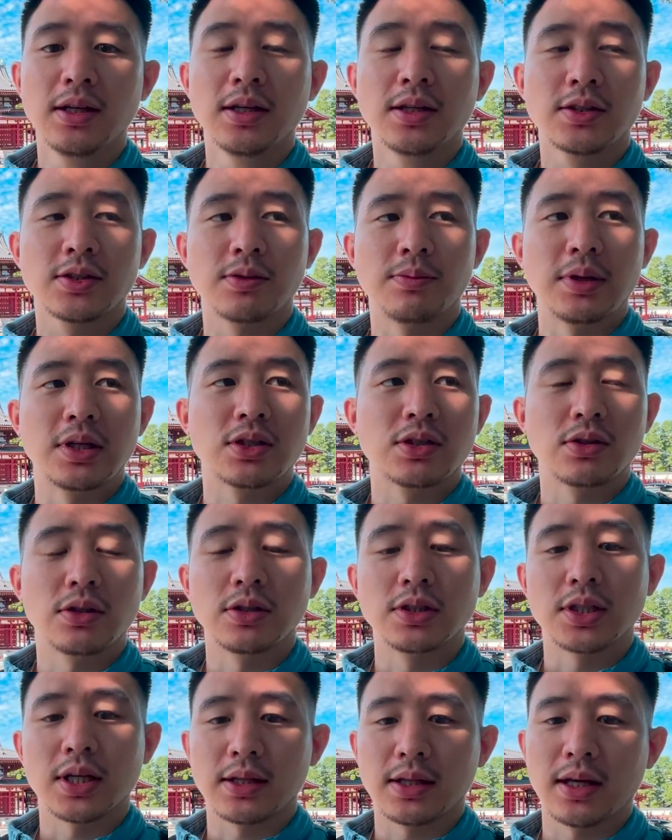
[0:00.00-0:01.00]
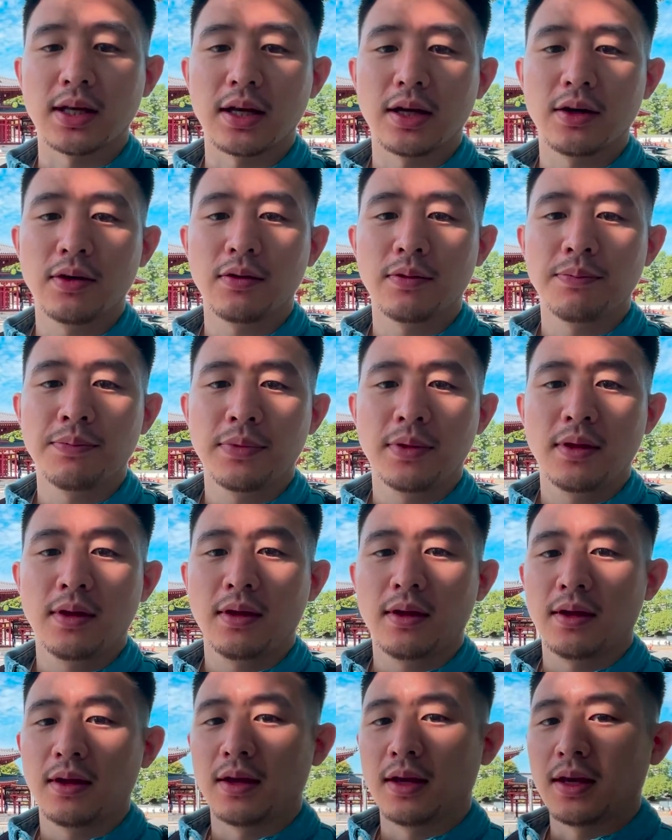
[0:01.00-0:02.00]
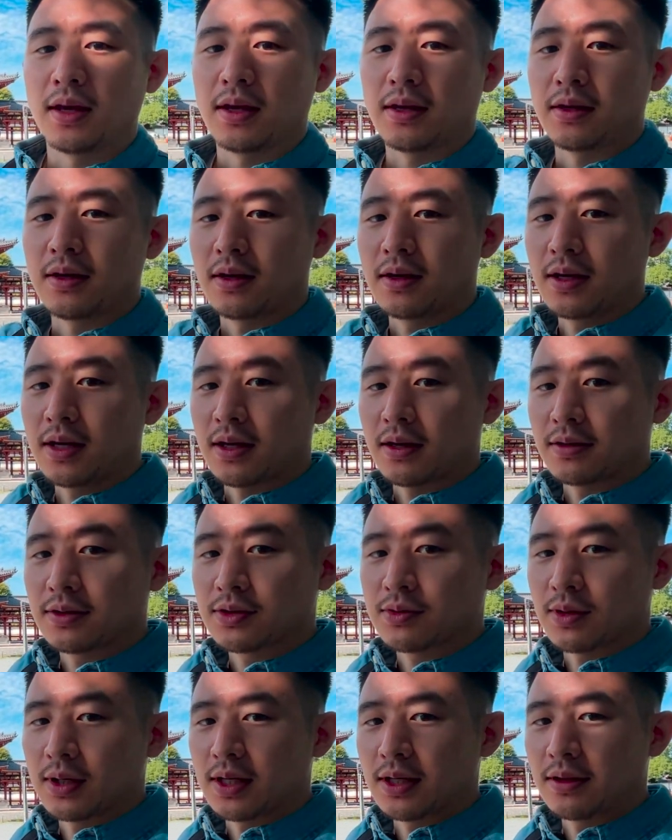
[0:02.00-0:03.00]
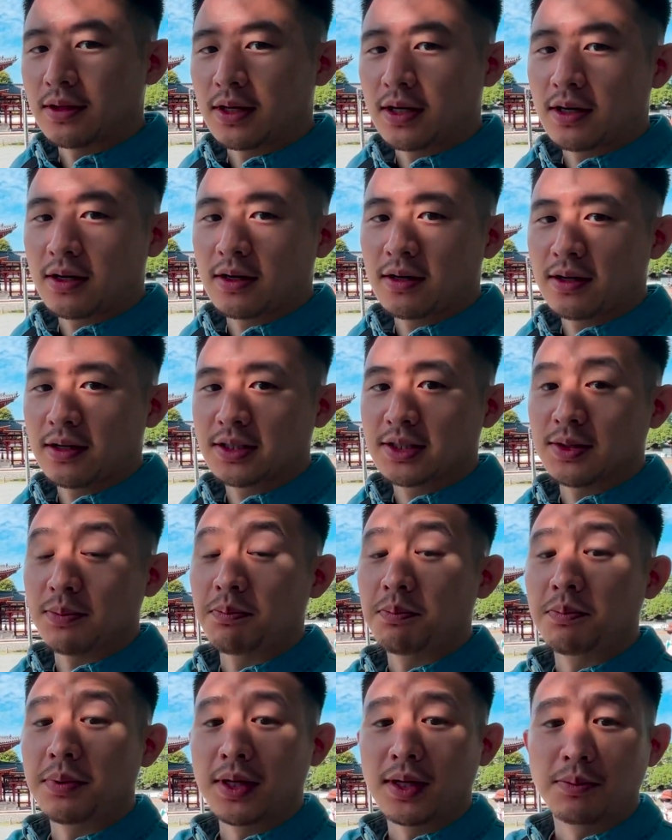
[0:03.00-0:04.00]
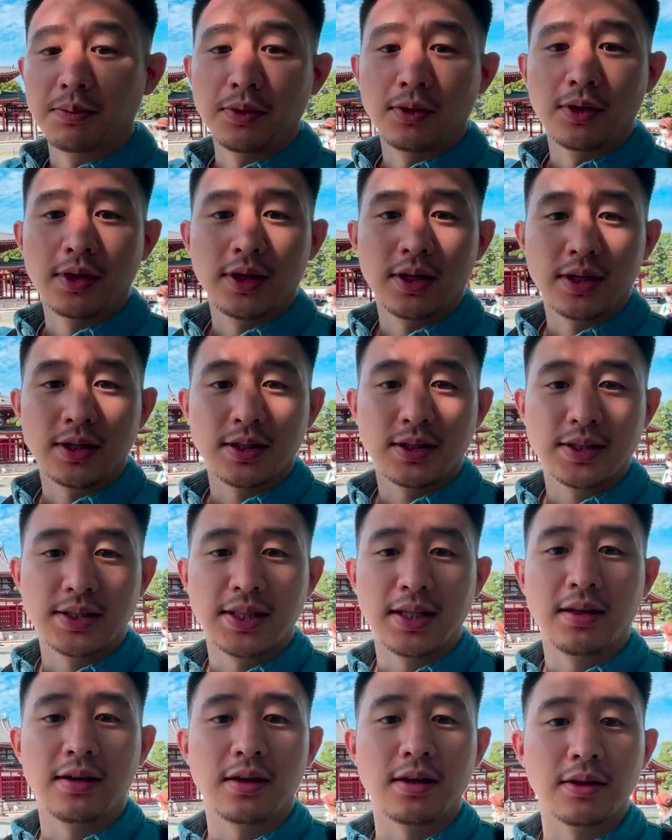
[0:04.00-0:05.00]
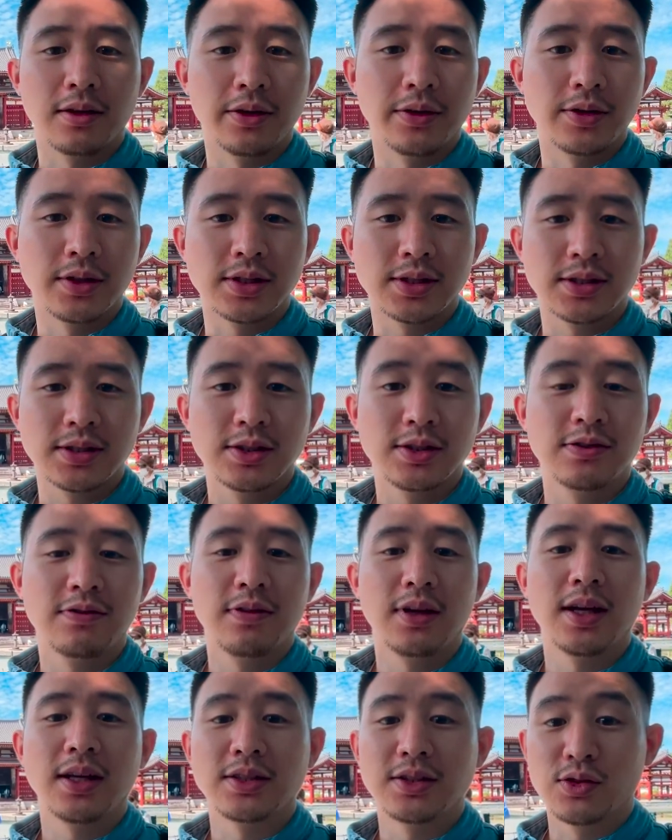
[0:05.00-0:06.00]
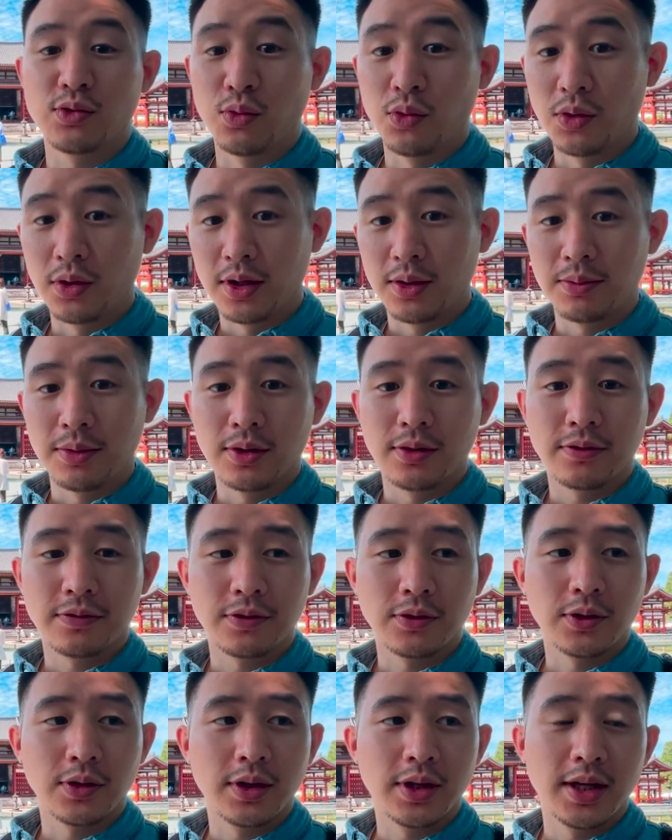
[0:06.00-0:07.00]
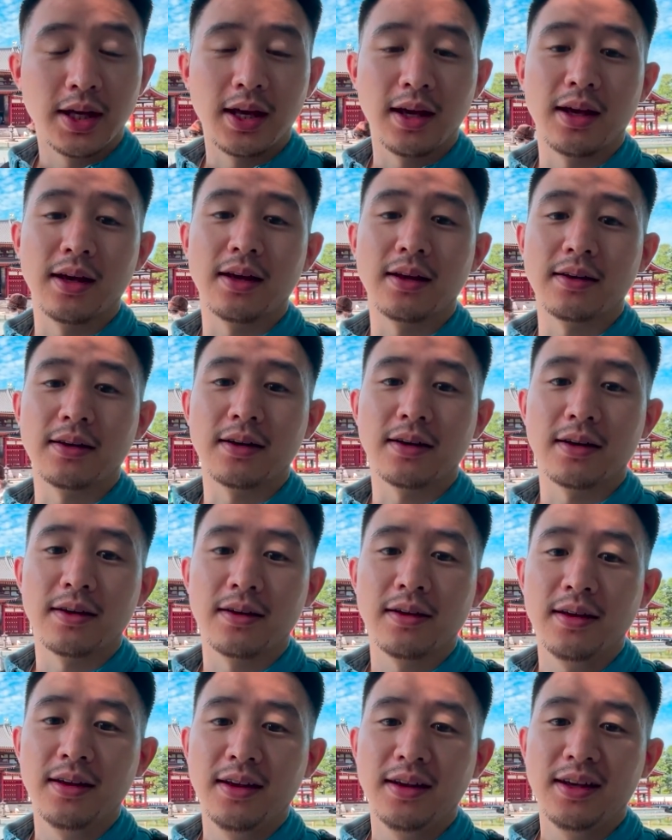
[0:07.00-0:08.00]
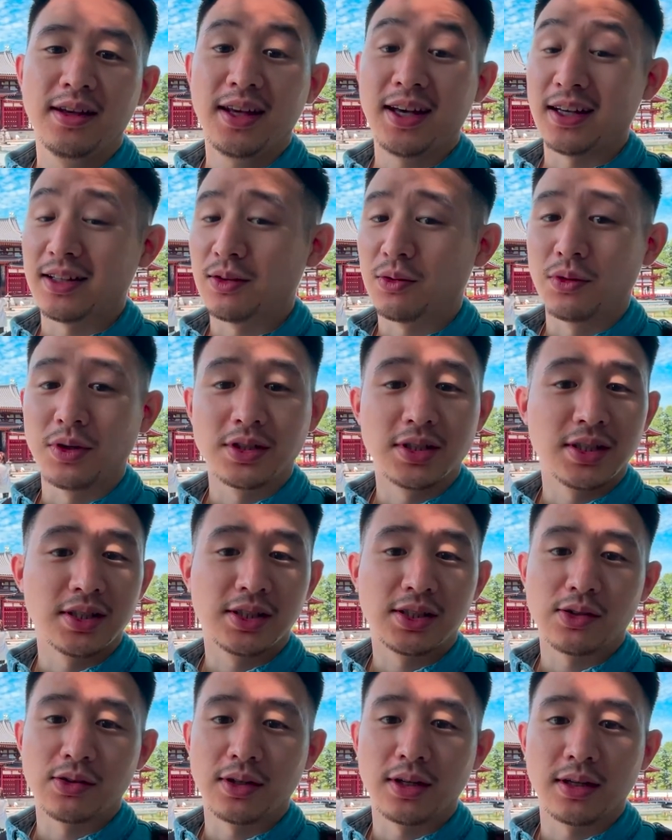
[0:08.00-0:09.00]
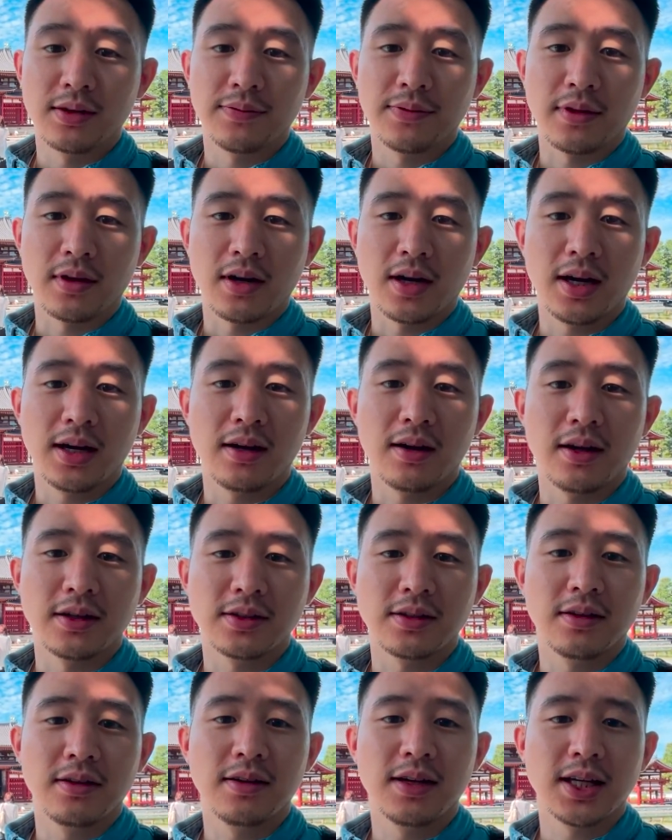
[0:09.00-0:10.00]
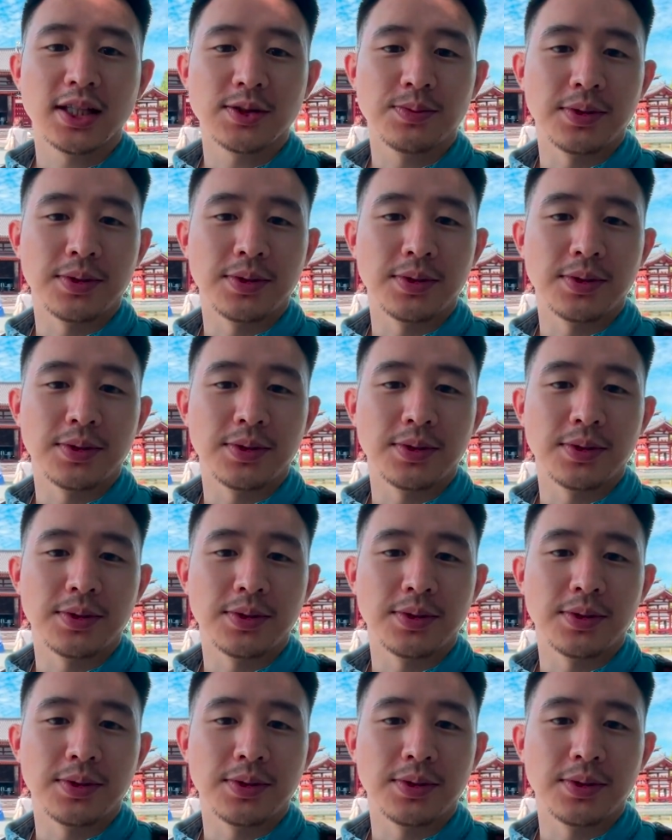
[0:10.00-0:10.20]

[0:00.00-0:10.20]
so make sure you check that out. And yeah, it's right in there. It's a big Buddha sitting on a lotus. It's really beautiful, and yeah, rich history. Alright, on to the next